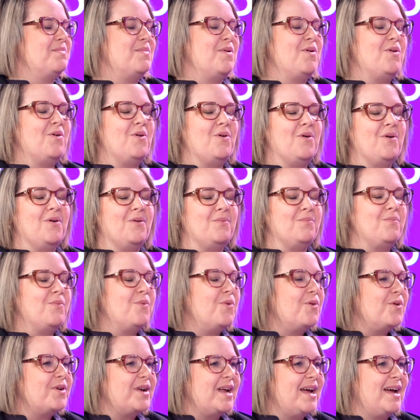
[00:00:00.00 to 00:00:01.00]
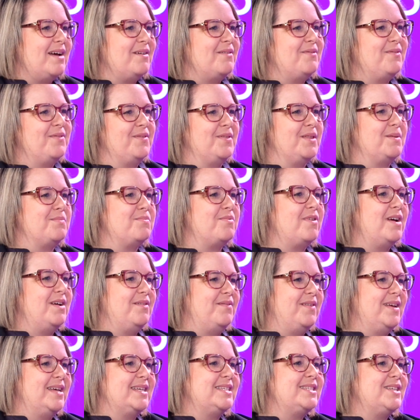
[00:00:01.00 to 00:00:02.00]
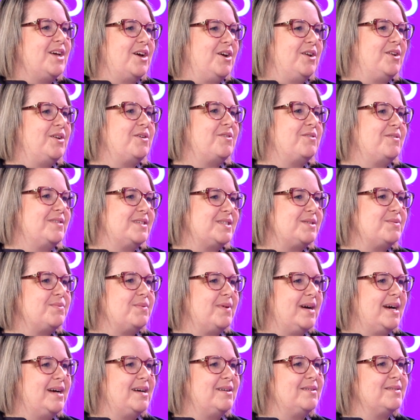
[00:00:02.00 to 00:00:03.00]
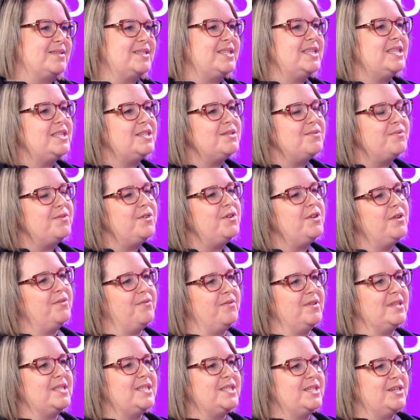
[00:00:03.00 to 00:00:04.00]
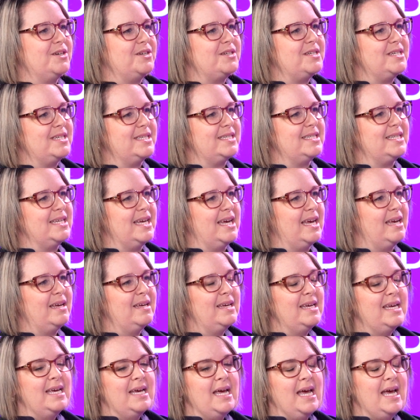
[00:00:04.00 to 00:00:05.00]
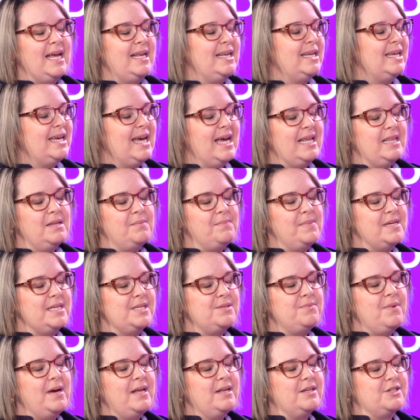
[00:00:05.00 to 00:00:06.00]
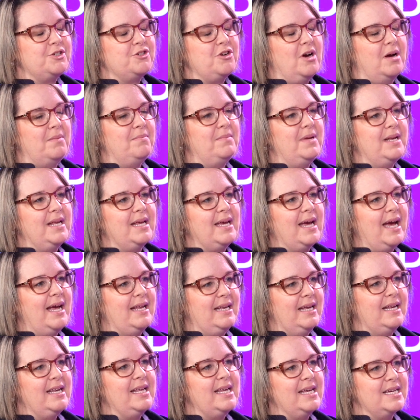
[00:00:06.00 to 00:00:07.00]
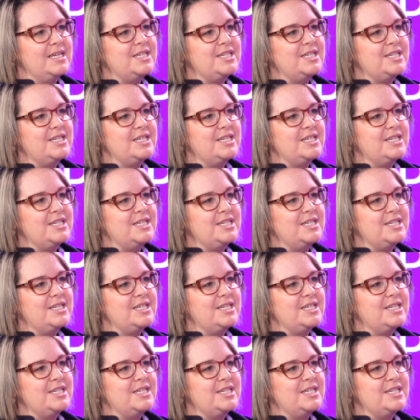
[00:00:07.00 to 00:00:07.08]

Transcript: or water from the previous owner as well. So there's a few different searches there. And again, the best way to try and mitigate any